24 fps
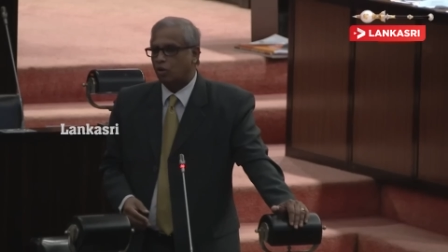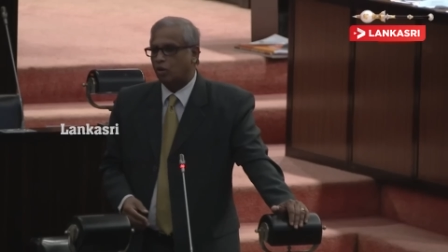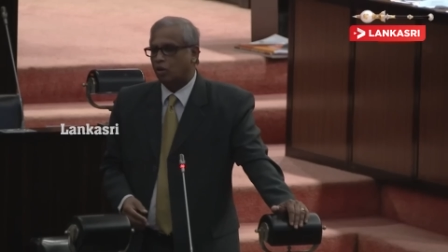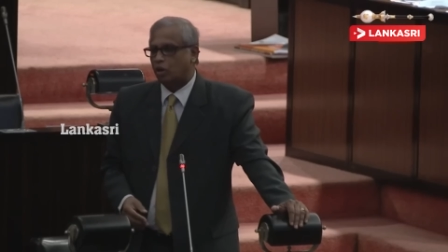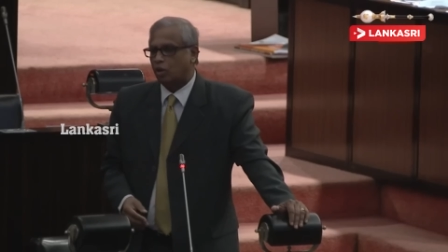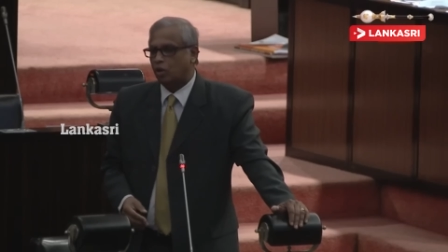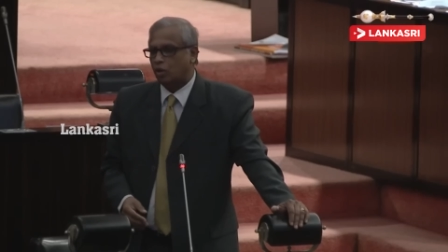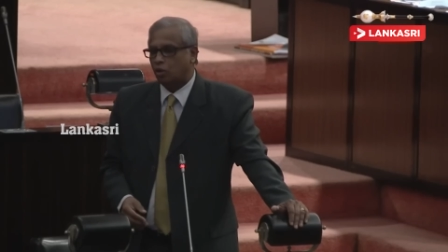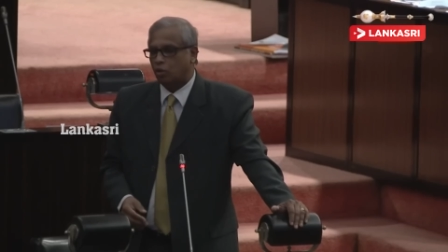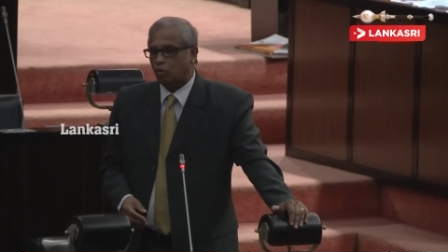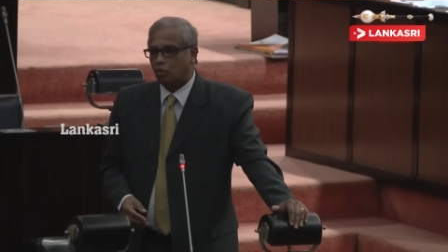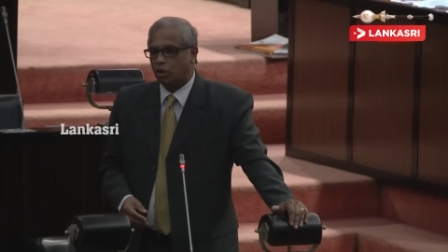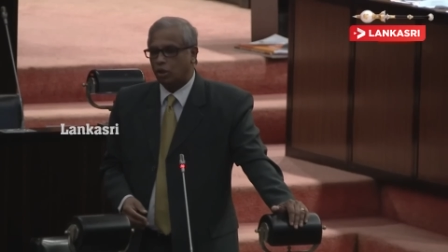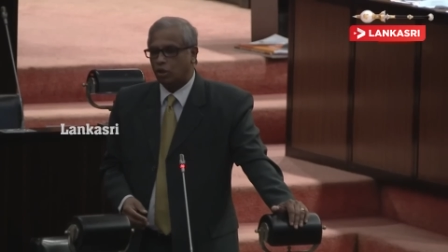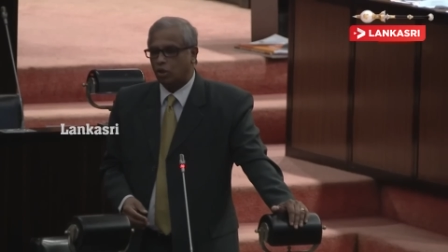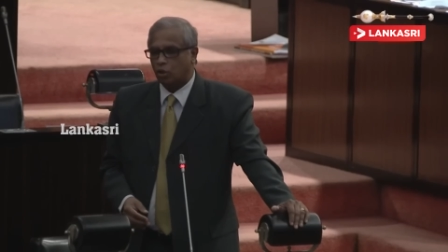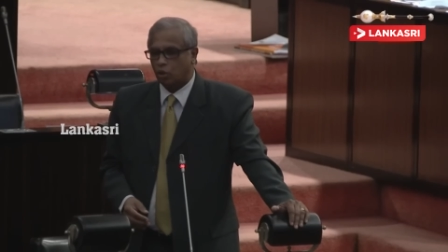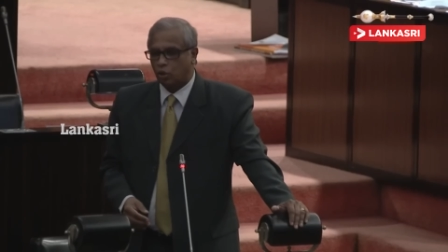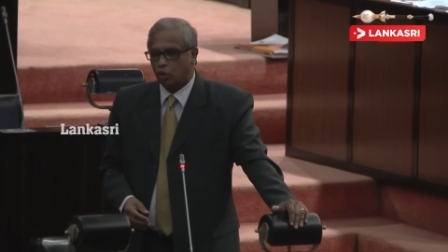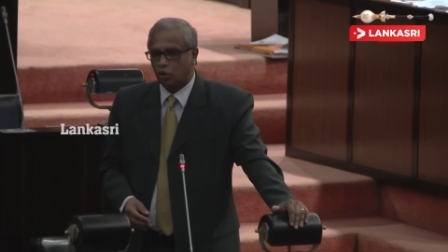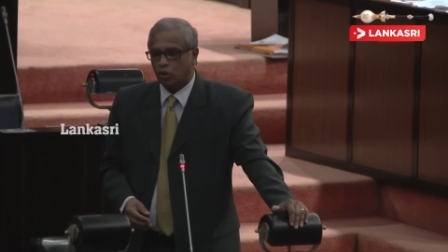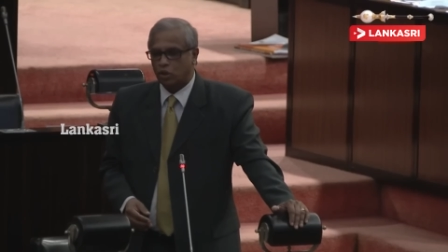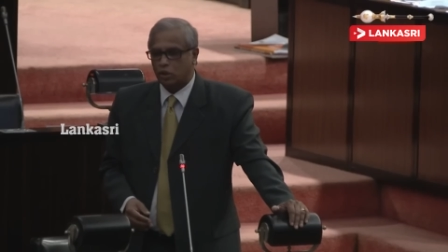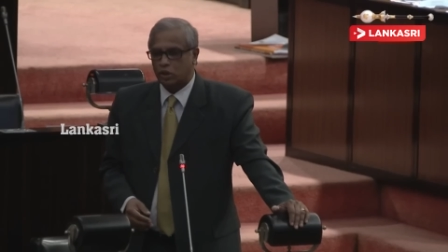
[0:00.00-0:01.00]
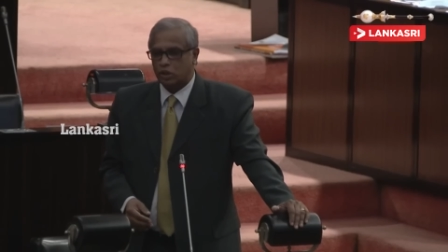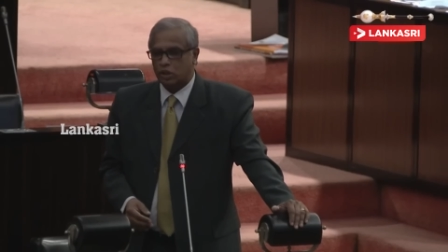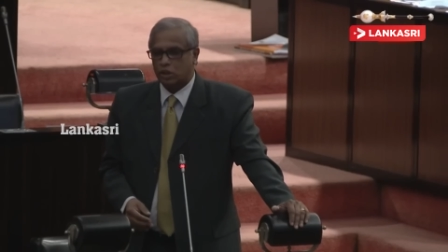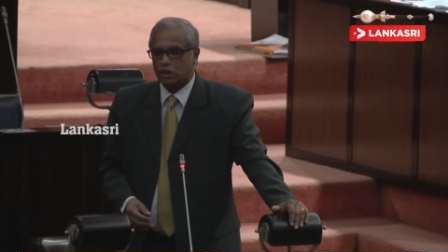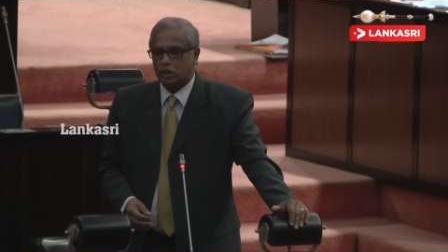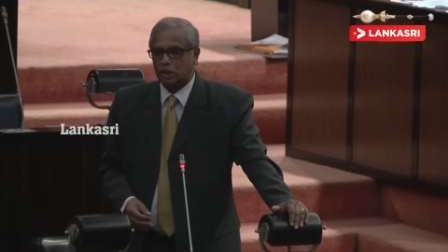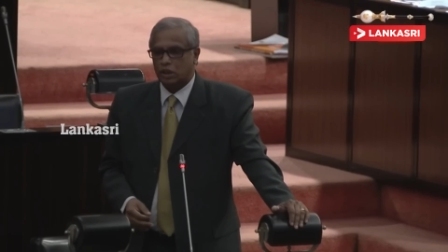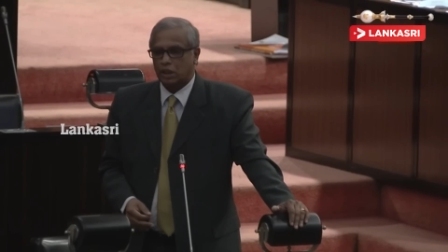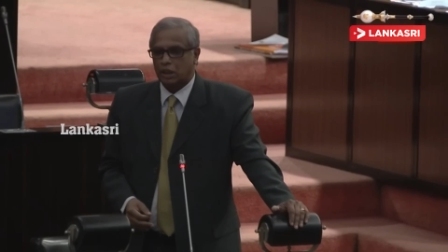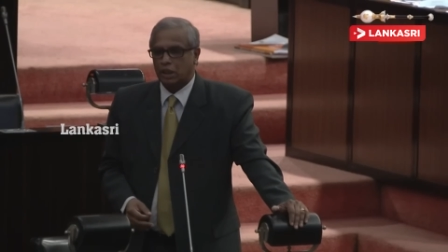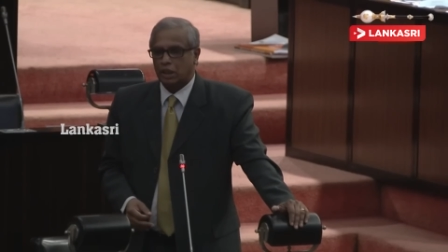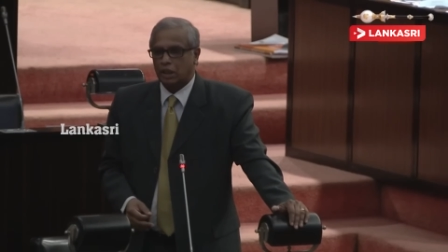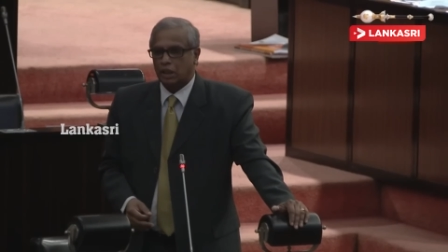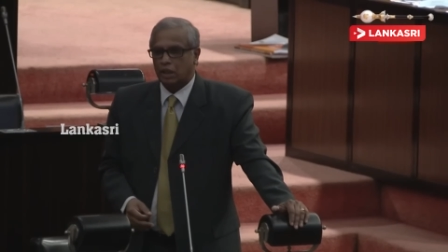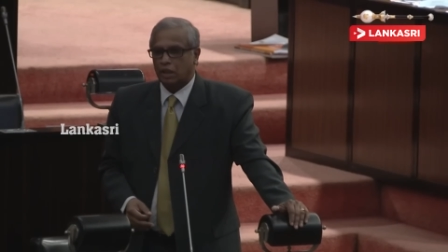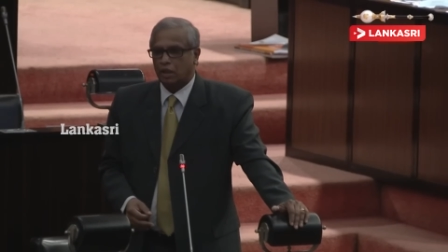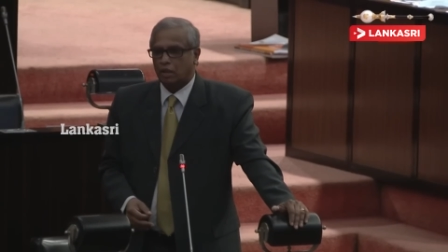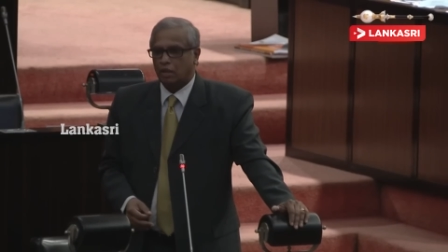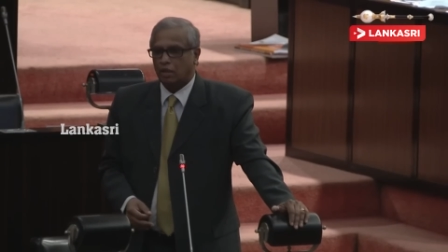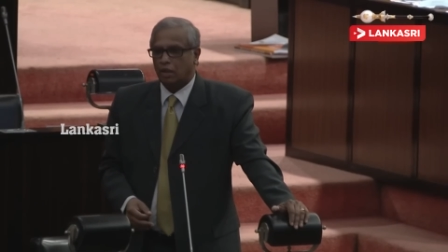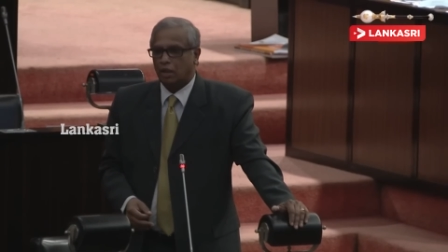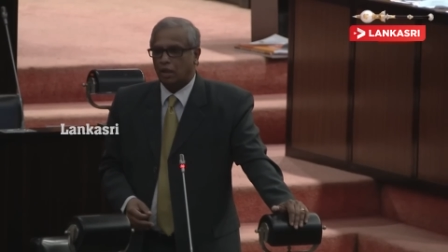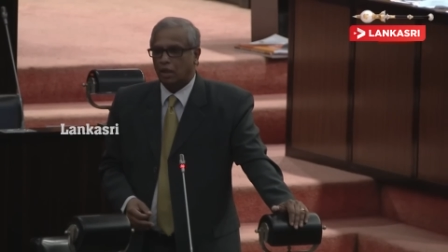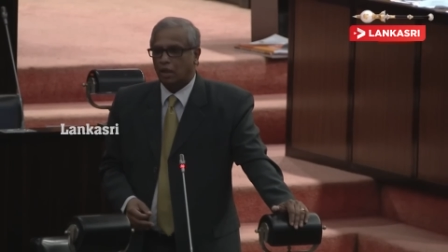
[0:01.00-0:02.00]
lower courts
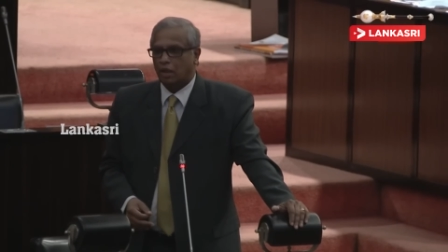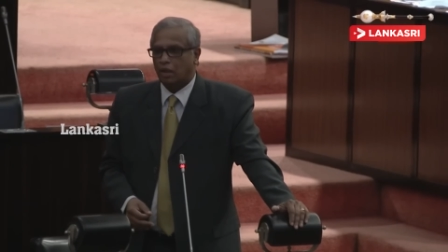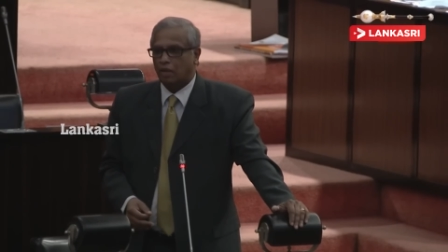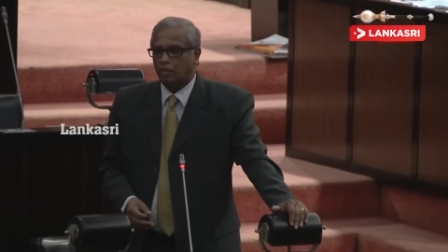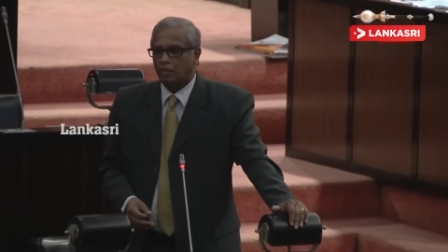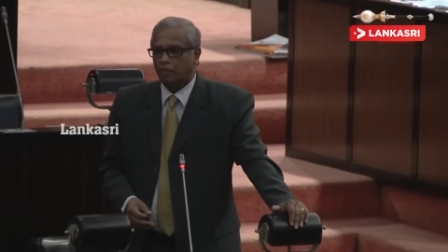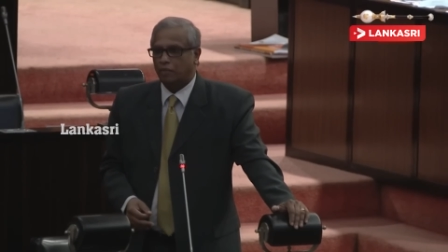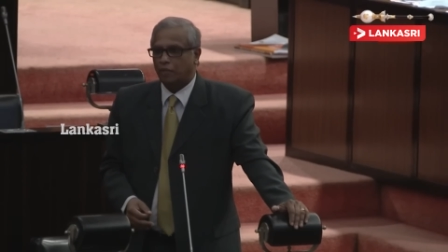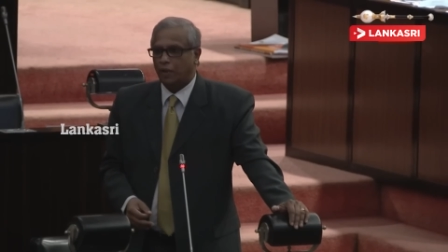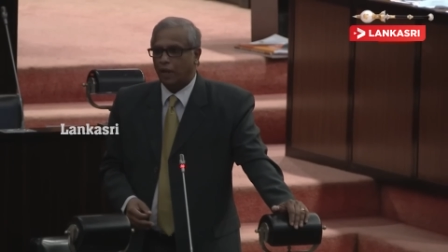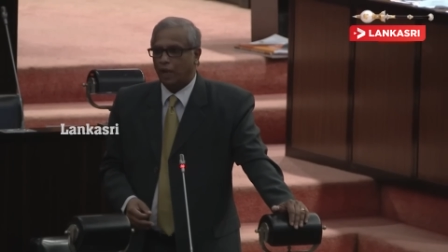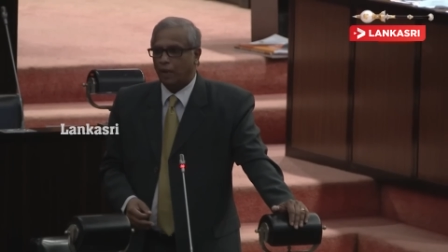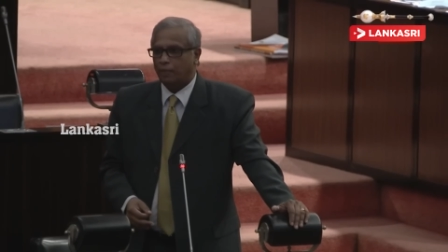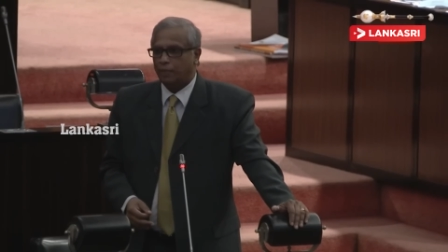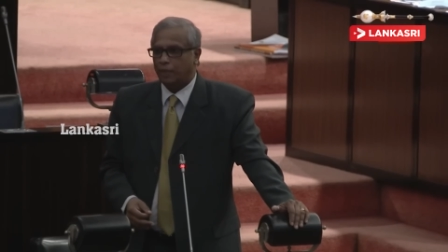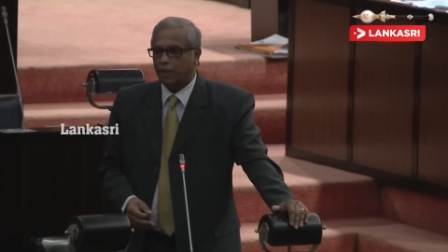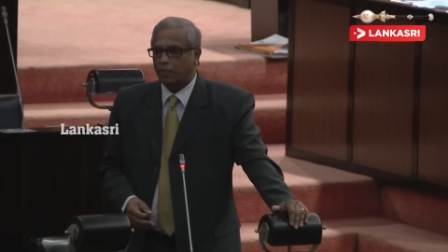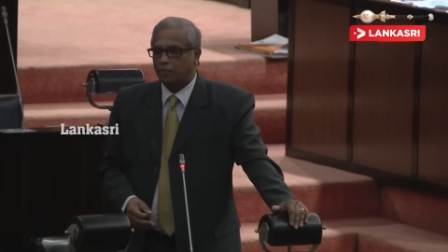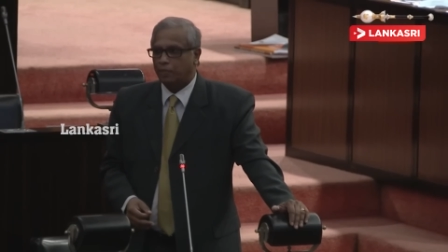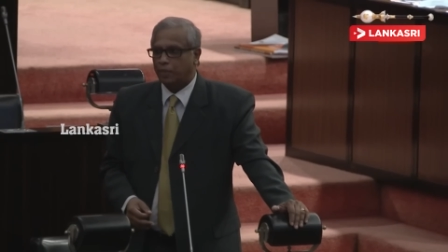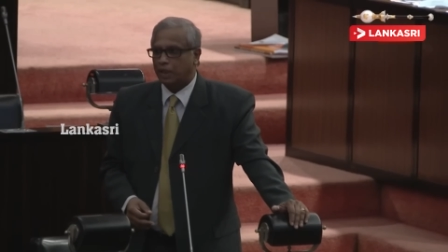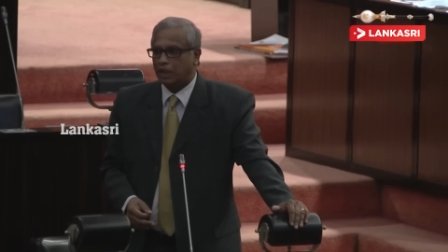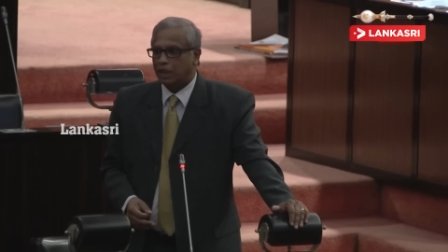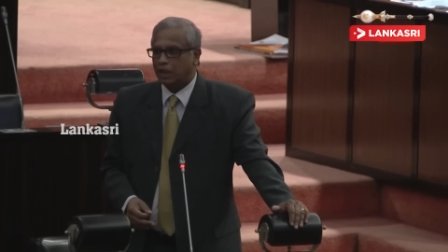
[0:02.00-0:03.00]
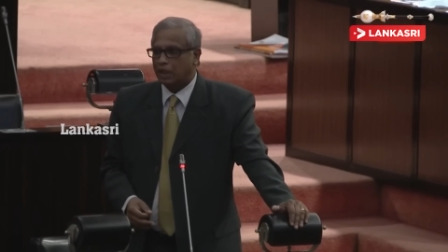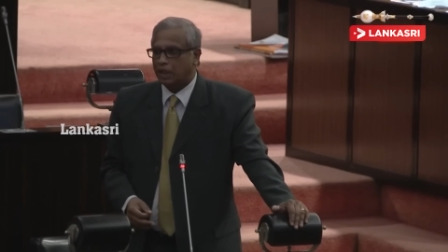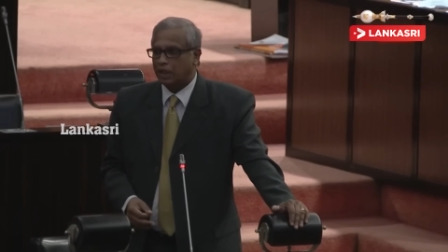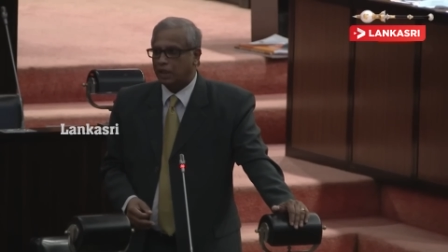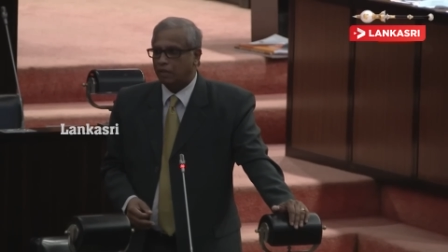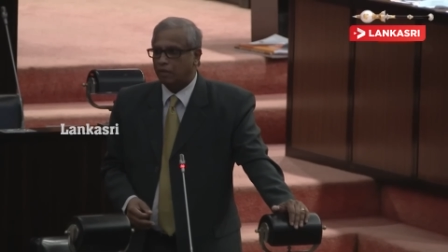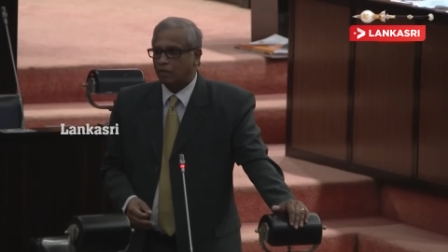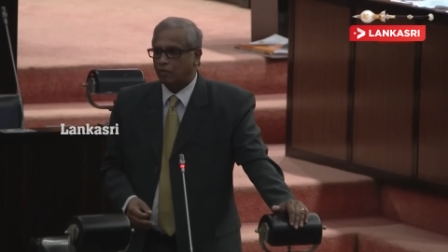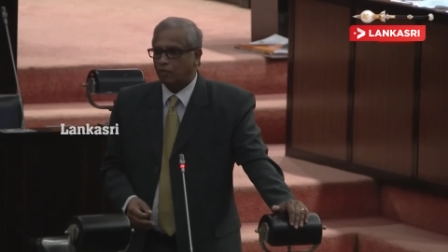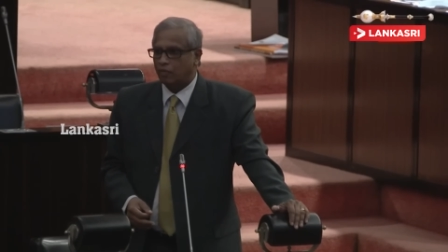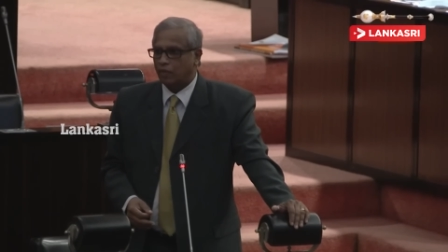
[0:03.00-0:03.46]
where people